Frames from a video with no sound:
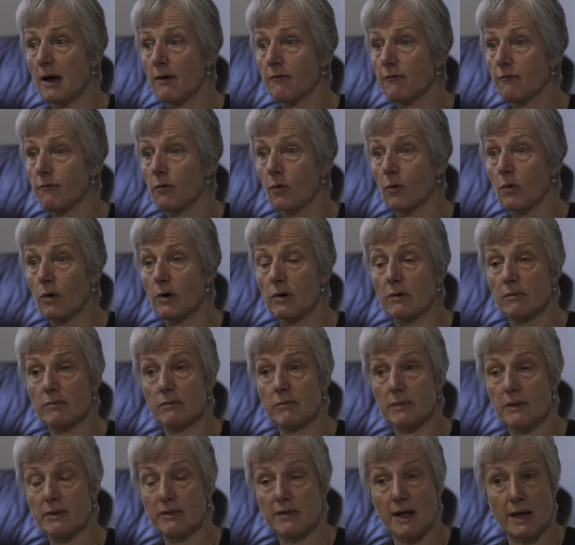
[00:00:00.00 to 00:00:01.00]
for
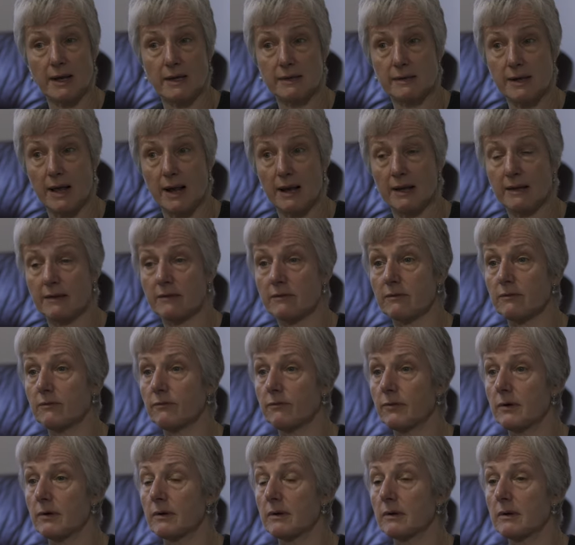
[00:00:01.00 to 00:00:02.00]
psychedelics
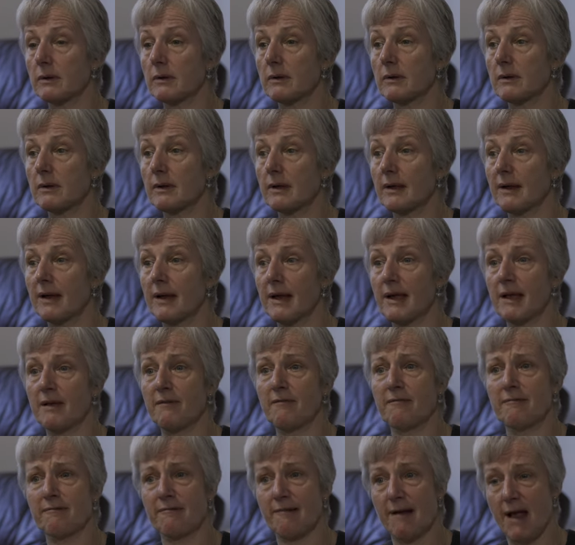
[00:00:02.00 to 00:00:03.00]
for a
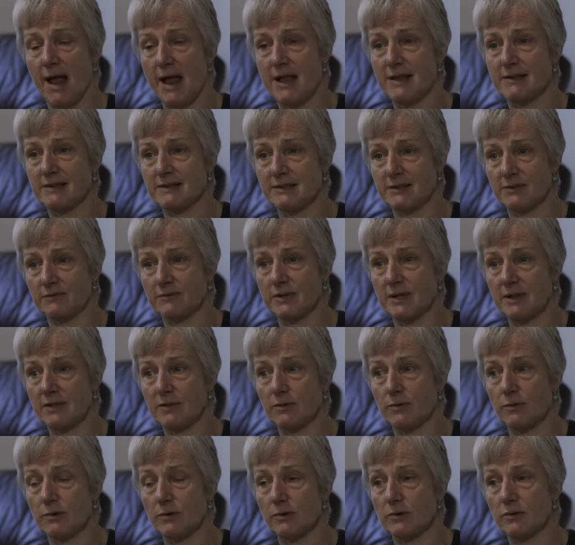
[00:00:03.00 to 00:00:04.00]
range of
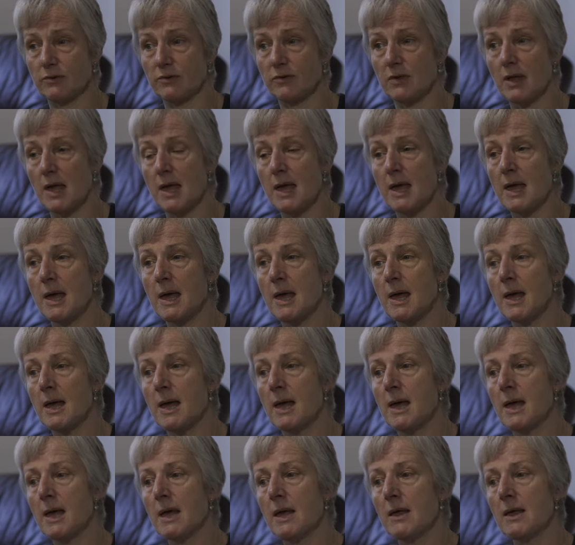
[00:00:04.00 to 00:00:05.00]
disorders.
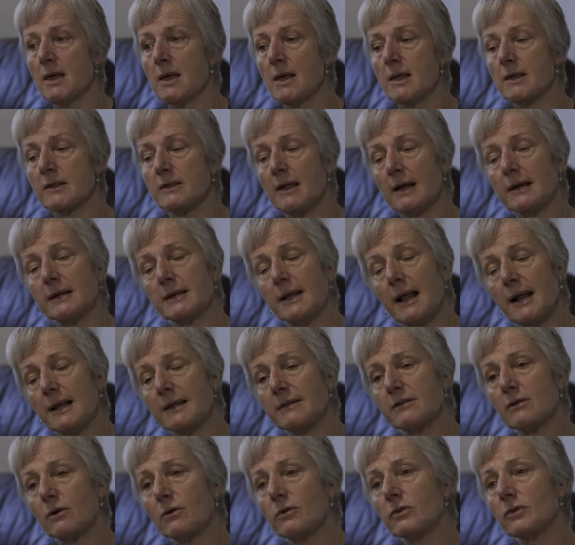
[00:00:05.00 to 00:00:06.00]

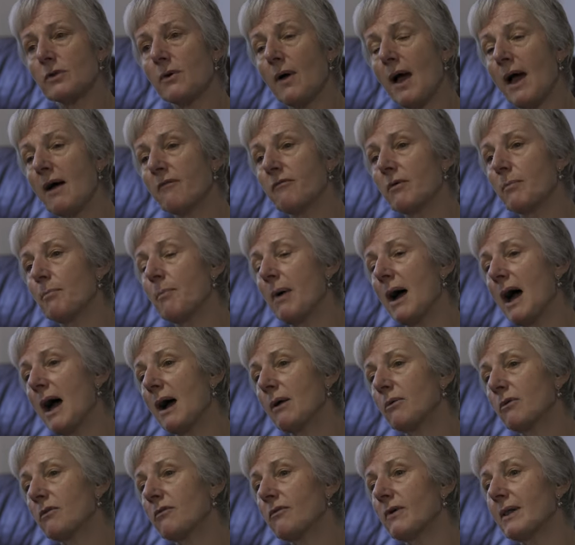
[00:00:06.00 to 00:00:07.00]
Psychedelics also have a
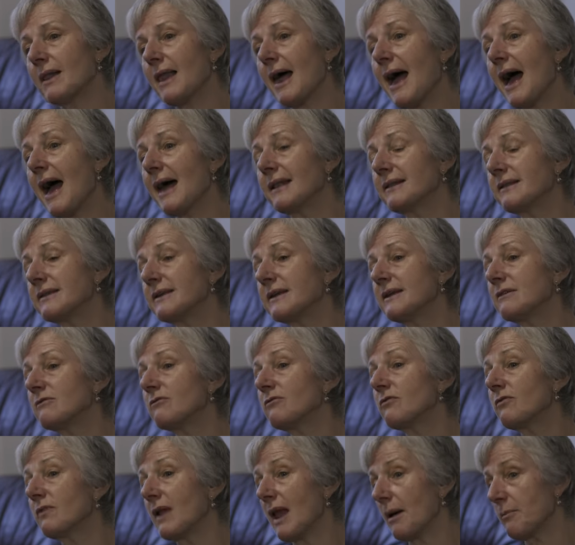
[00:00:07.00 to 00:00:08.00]
powerful
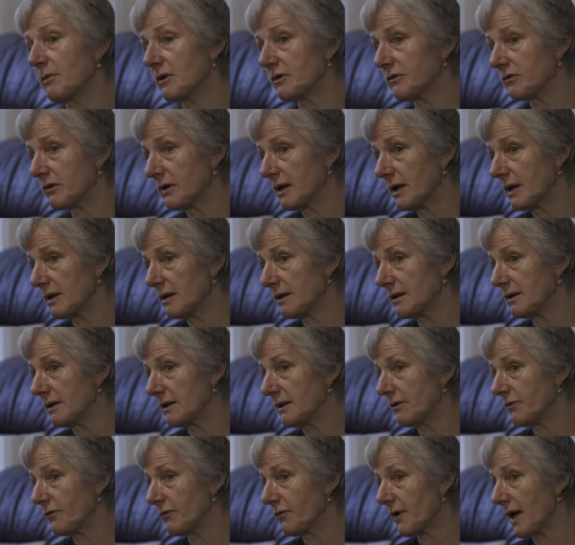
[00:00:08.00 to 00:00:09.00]
anti-inflammatory
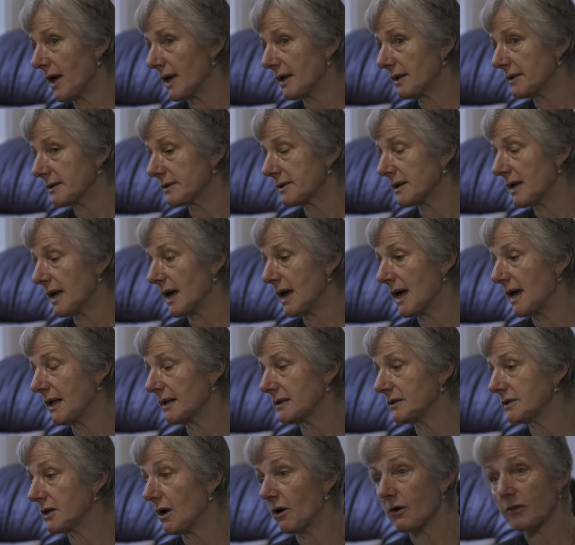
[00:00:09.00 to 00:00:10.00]
effect,
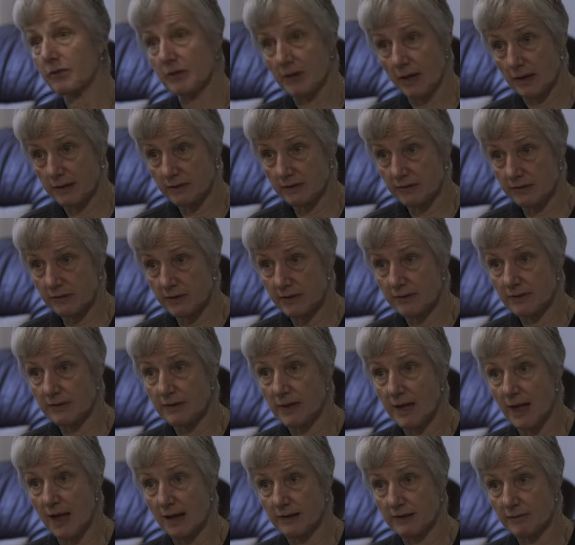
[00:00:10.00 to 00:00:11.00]
and Charles Nichols is
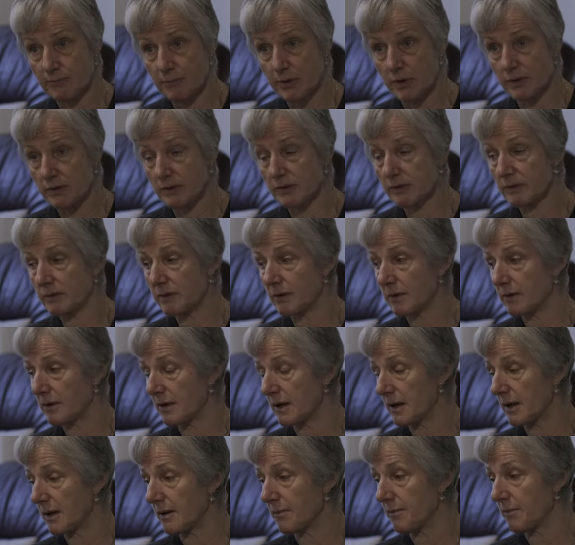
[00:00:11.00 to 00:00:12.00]
the expert
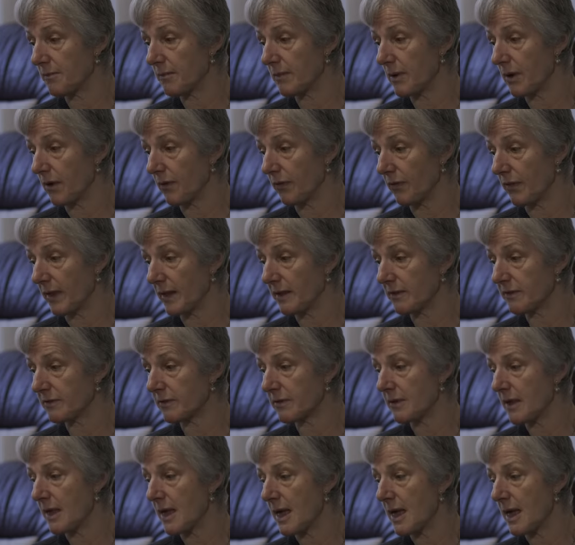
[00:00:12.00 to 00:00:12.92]
on this.